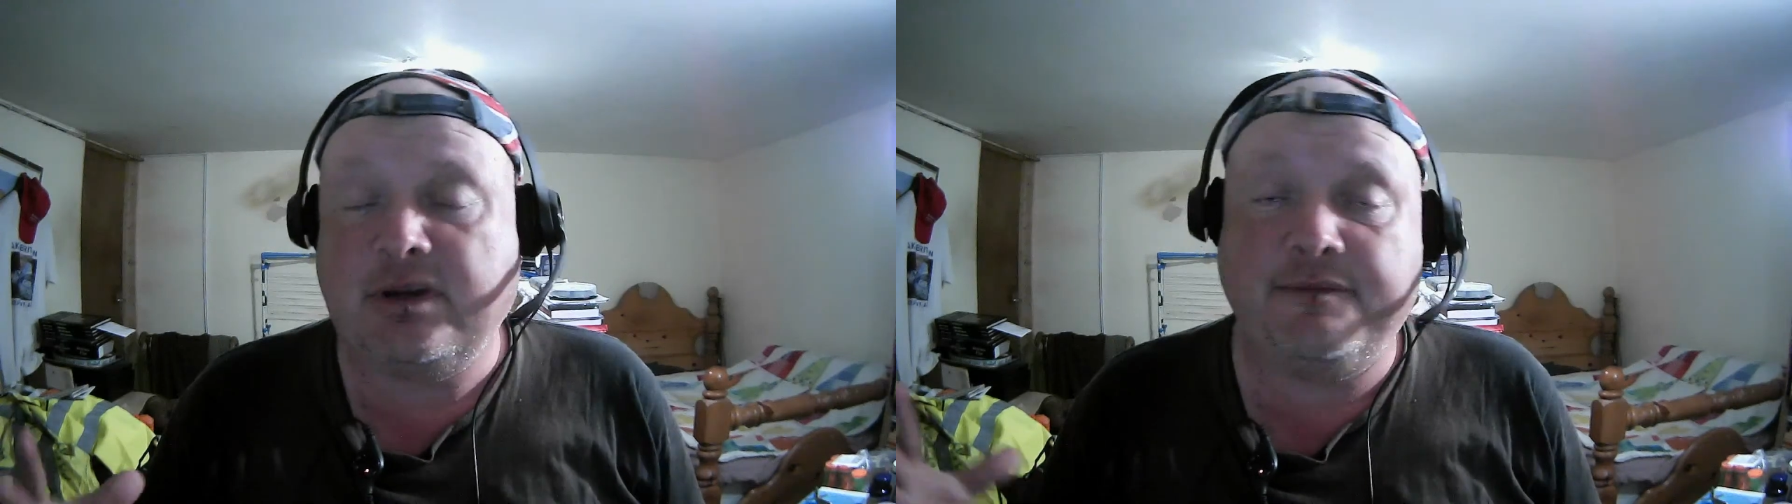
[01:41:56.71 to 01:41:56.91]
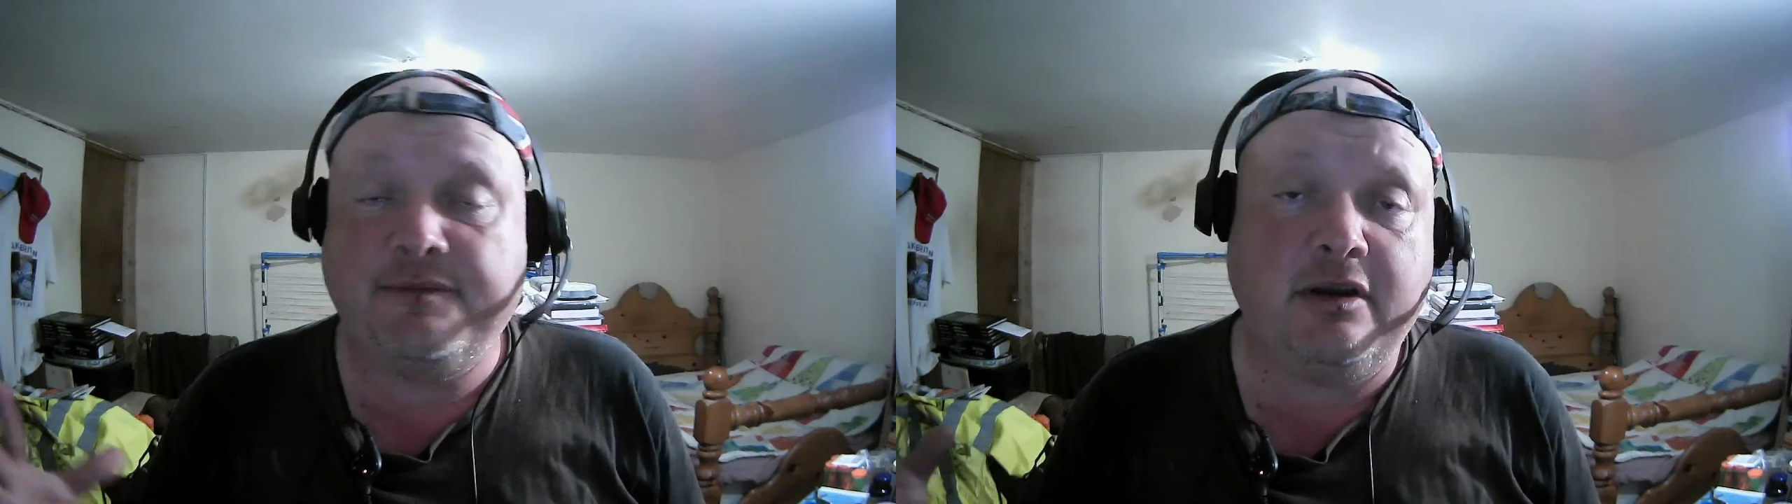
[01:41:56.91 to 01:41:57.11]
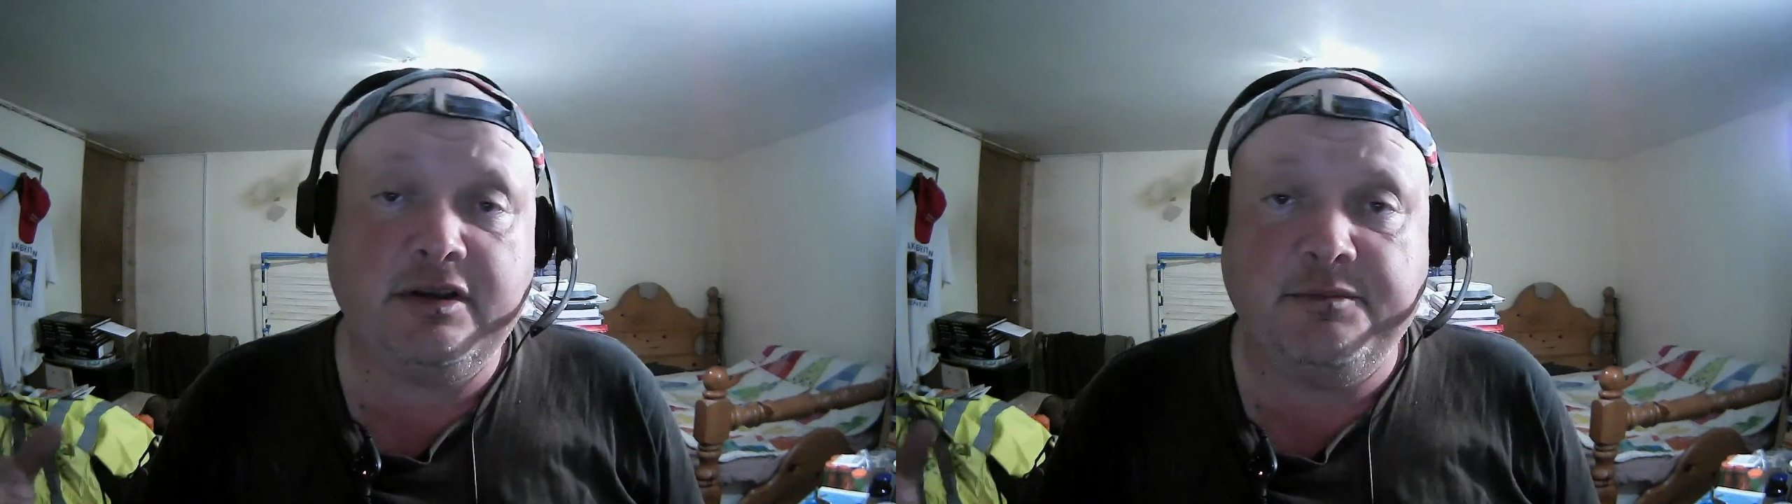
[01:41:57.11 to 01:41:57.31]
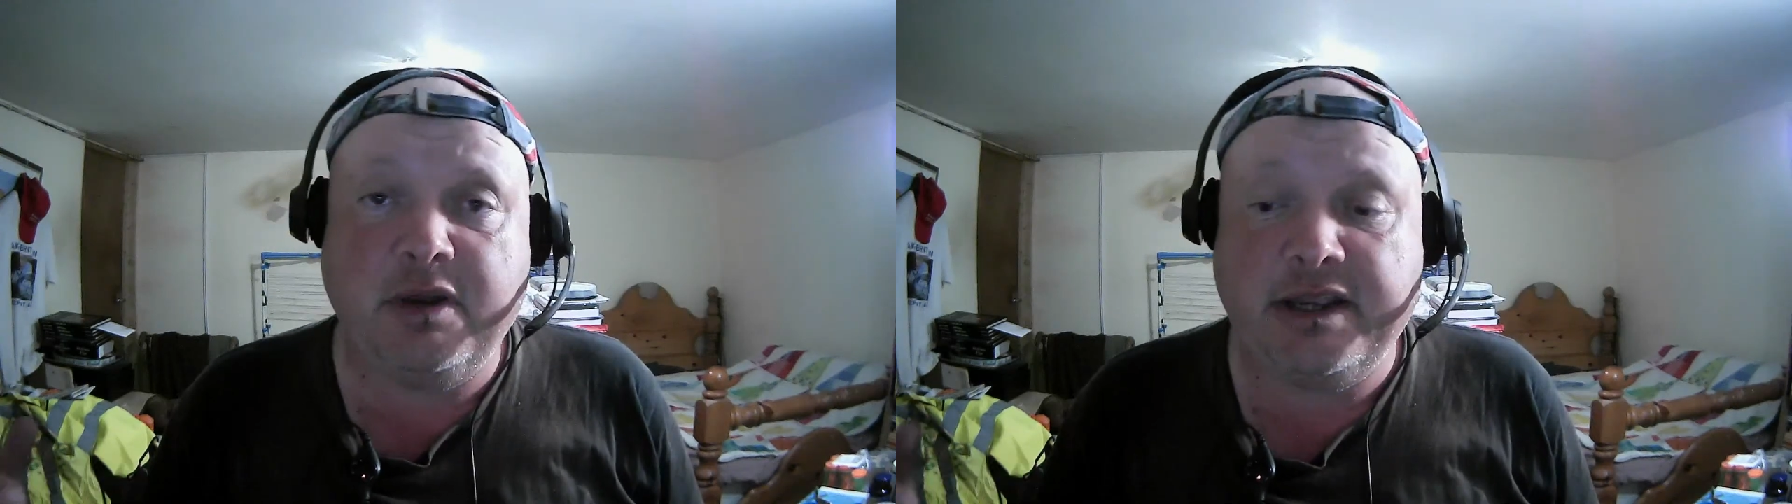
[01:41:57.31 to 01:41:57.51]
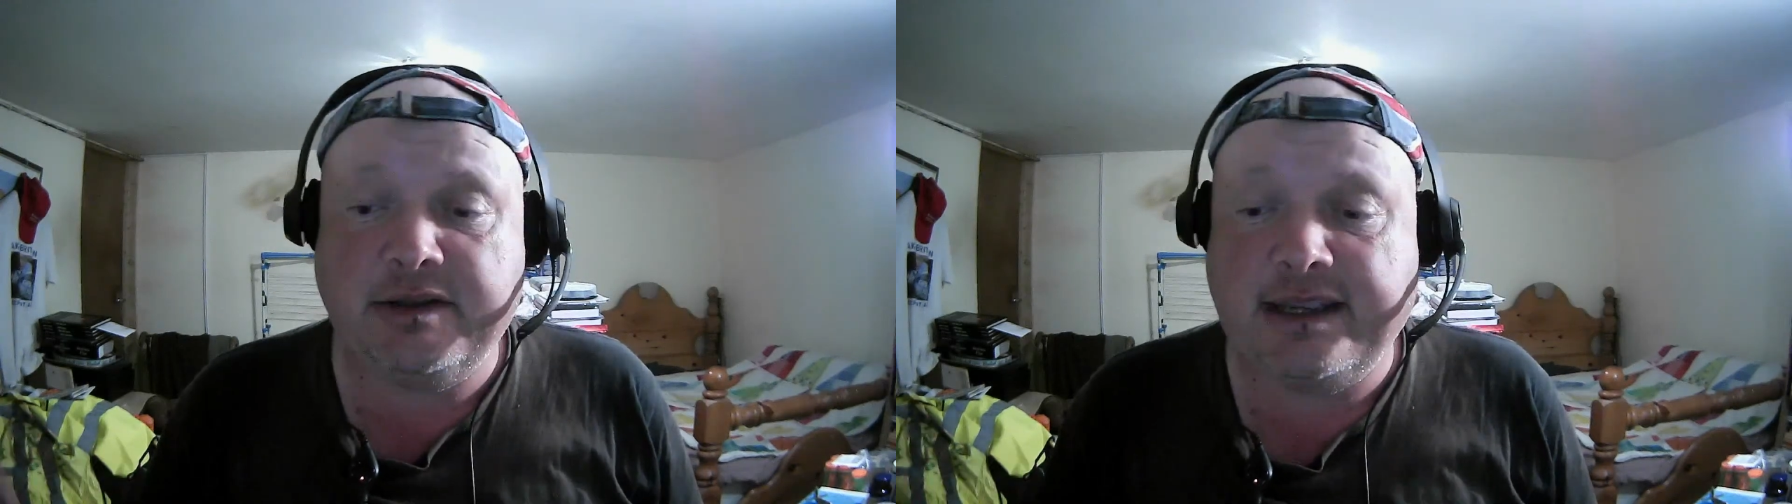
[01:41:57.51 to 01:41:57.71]
have the kind of
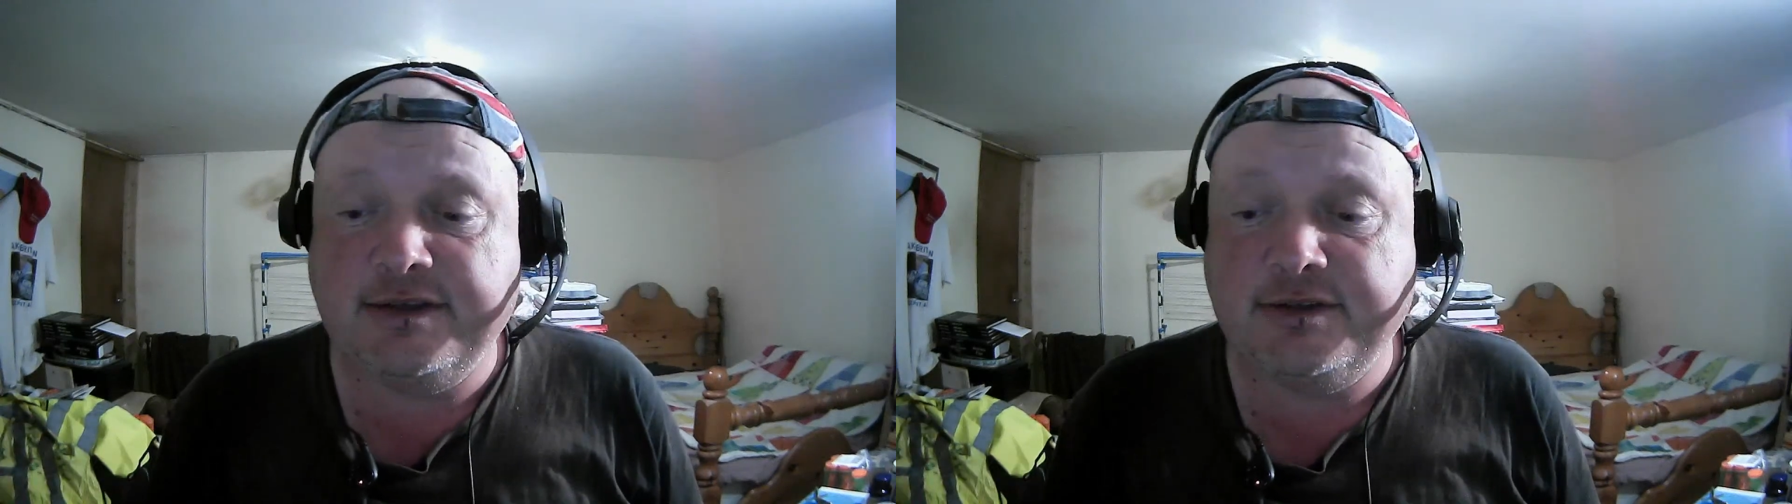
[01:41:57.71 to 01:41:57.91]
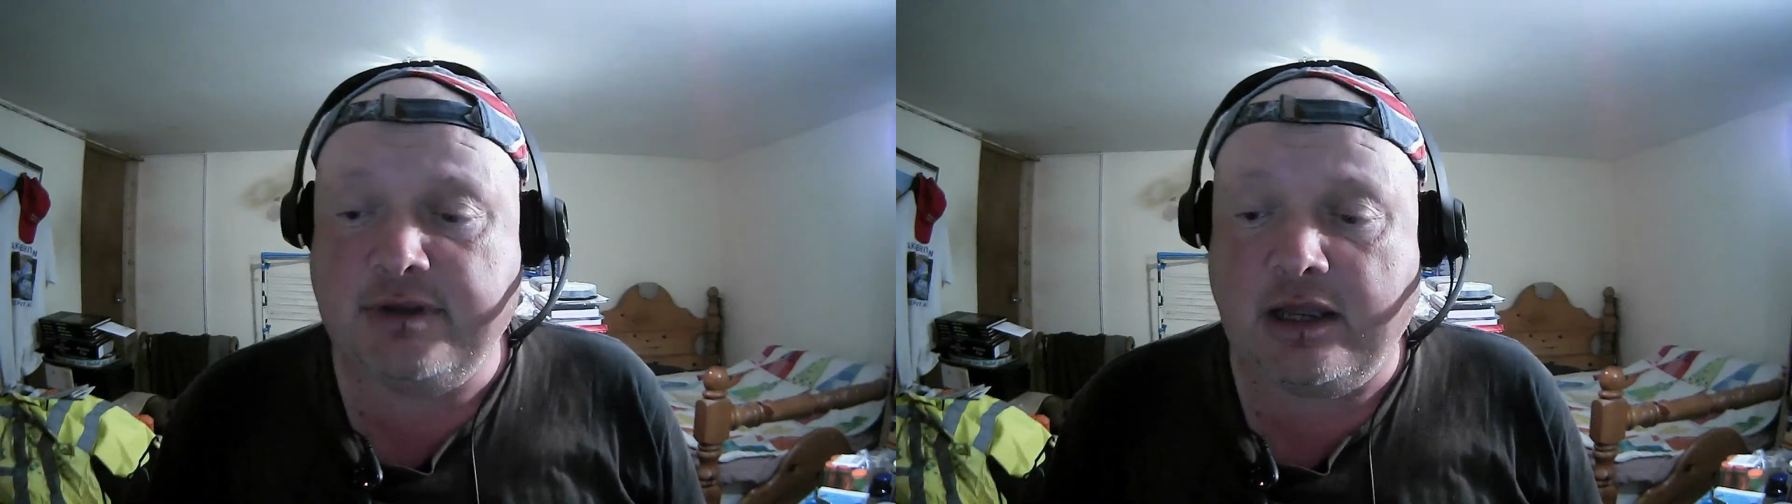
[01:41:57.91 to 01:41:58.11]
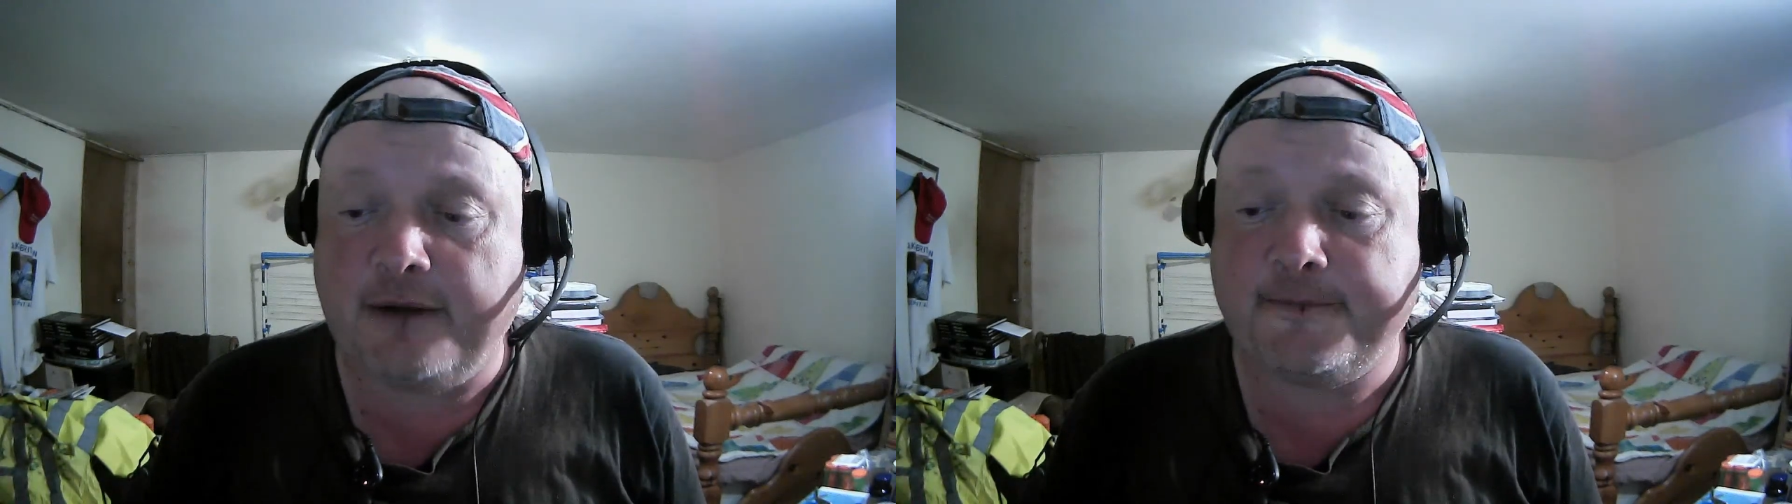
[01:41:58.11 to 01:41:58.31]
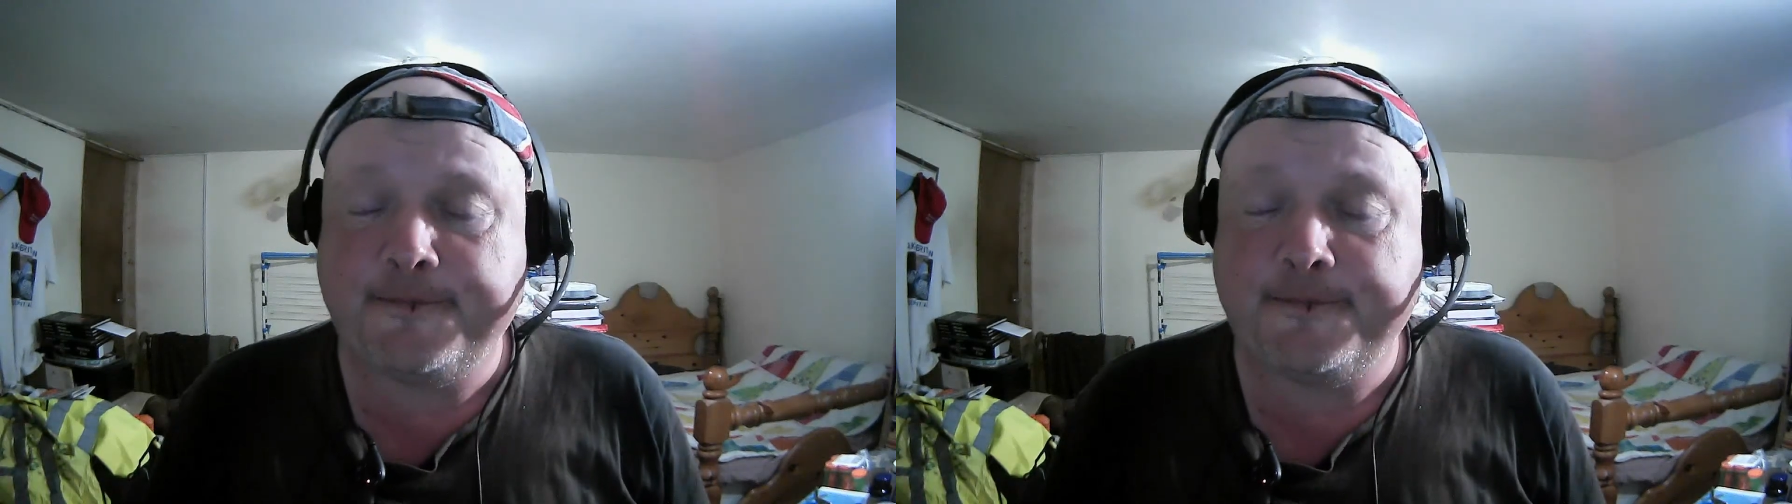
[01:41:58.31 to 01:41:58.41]
mind they can do that.